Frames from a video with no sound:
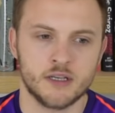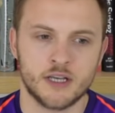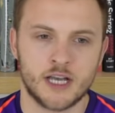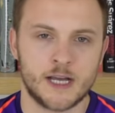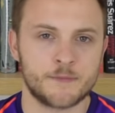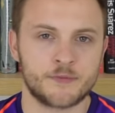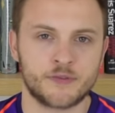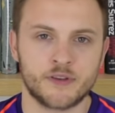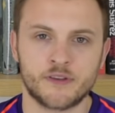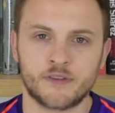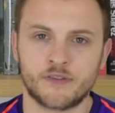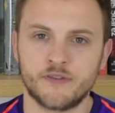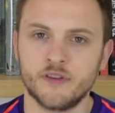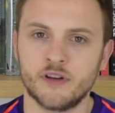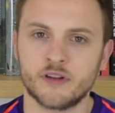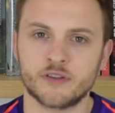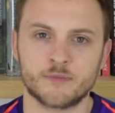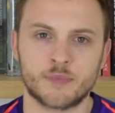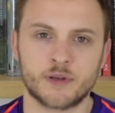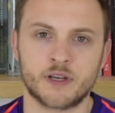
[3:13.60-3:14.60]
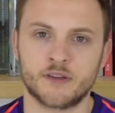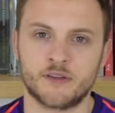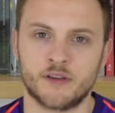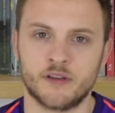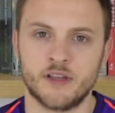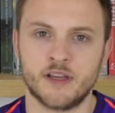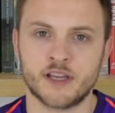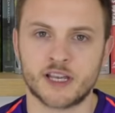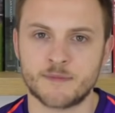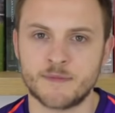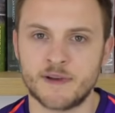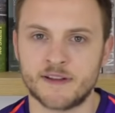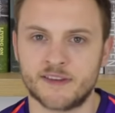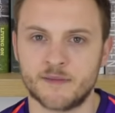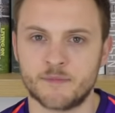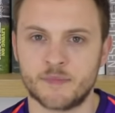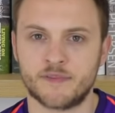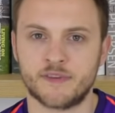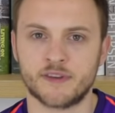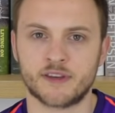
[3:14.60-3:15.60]
absence, not because I like
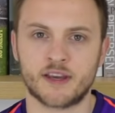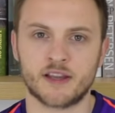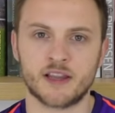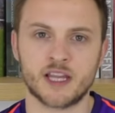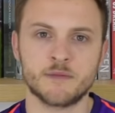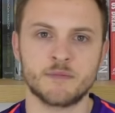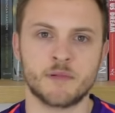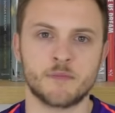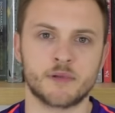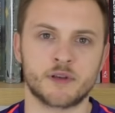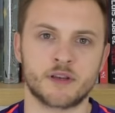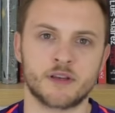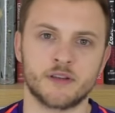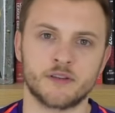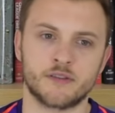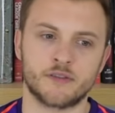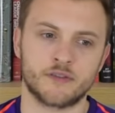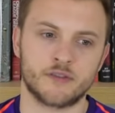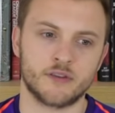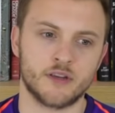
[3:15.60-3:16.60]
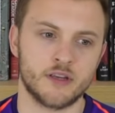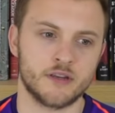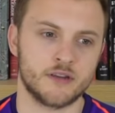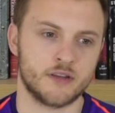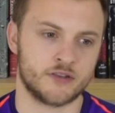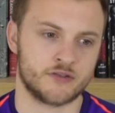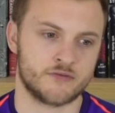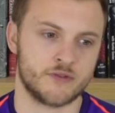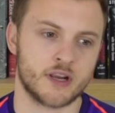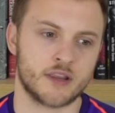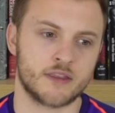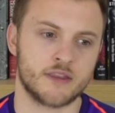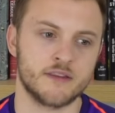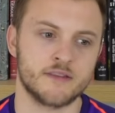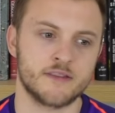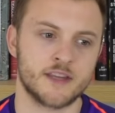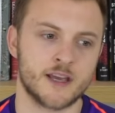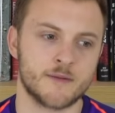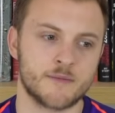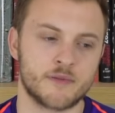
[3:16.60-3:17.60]
Matip particularly, but because the strength
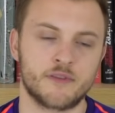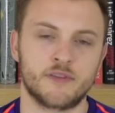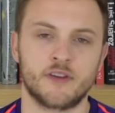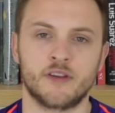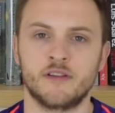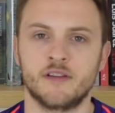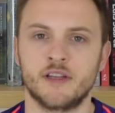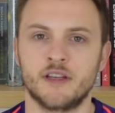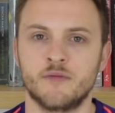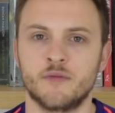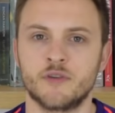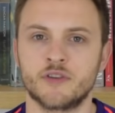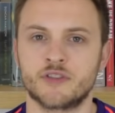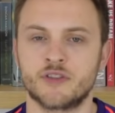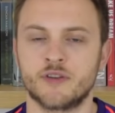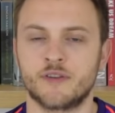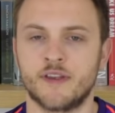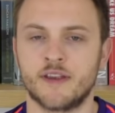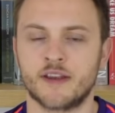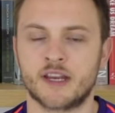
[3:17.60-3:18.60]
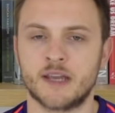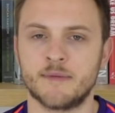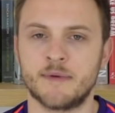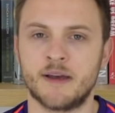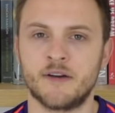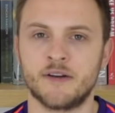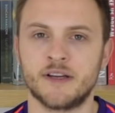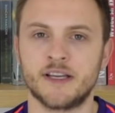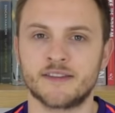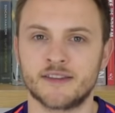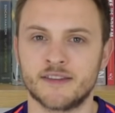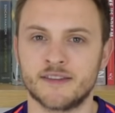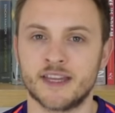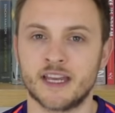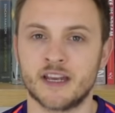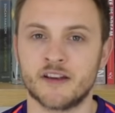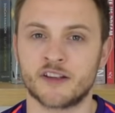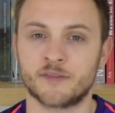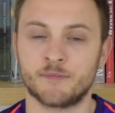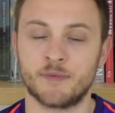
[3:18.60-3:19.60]
and depth suddenly, once you take him out, isn't
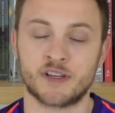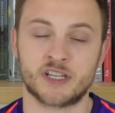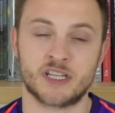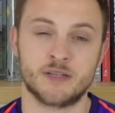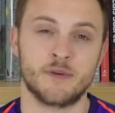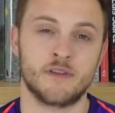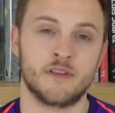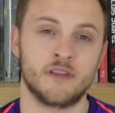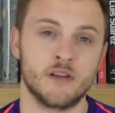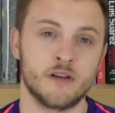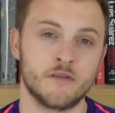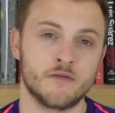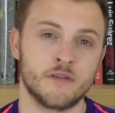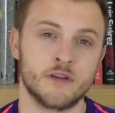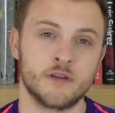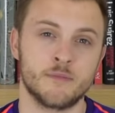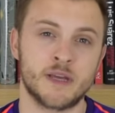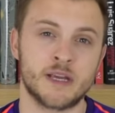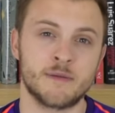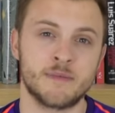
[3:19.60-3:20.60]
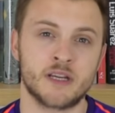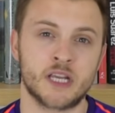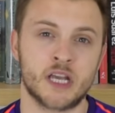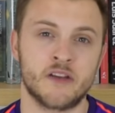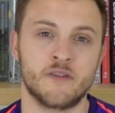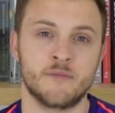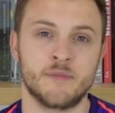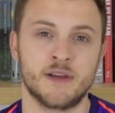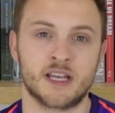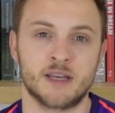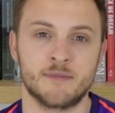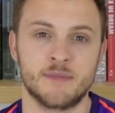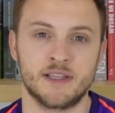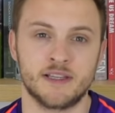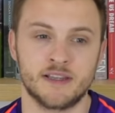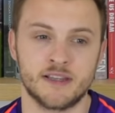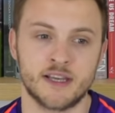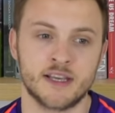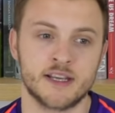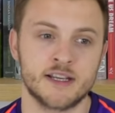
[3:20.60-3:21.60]
there, especially with Lovren maybe coming back a
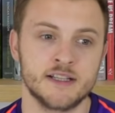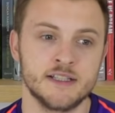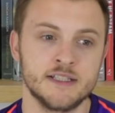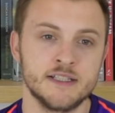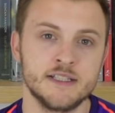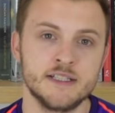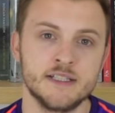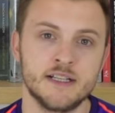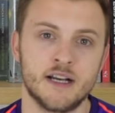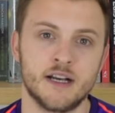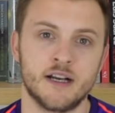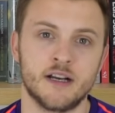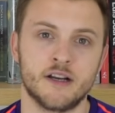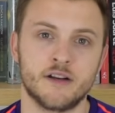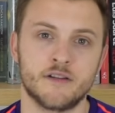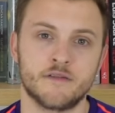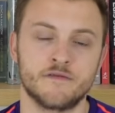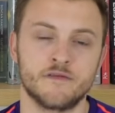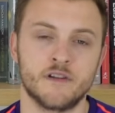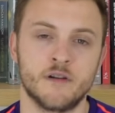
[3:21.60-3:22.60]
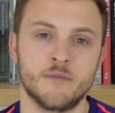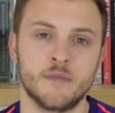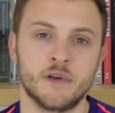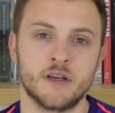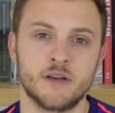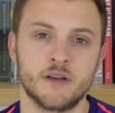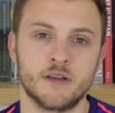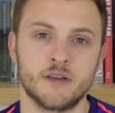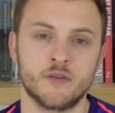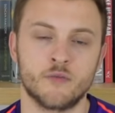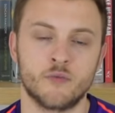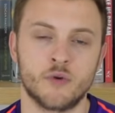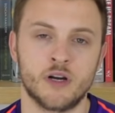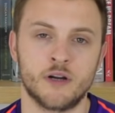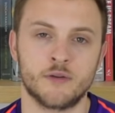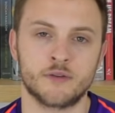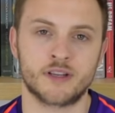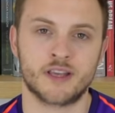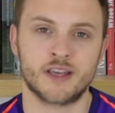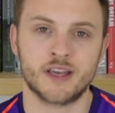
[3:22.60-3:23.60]
bit late uh, from the
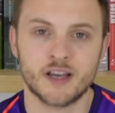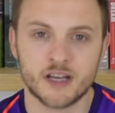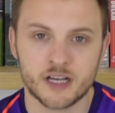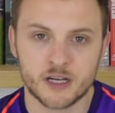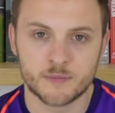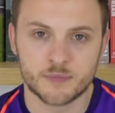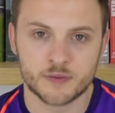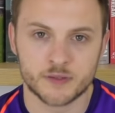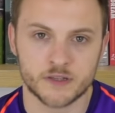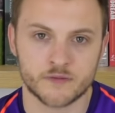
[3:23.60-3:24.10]
World Cup.